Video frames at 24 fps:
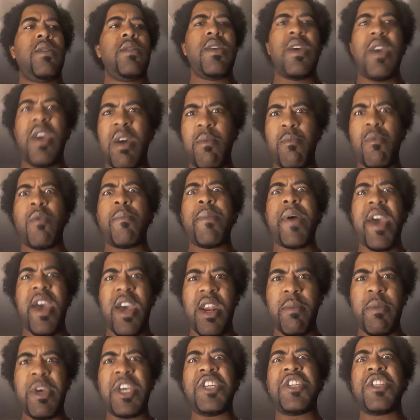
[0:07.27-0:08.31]
Yeah, I'm on my
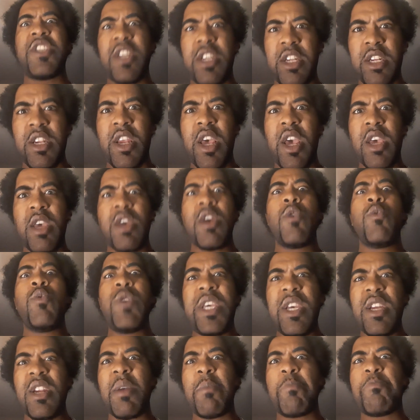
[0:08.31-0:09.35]
anime shit today. We
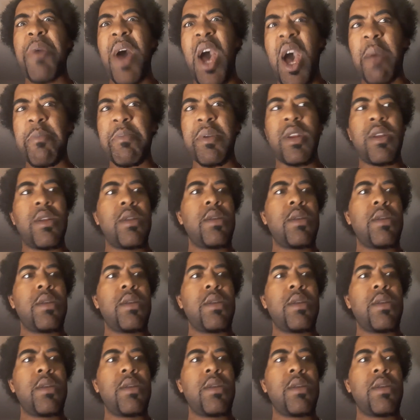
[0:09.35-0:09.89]
getting it poppin'.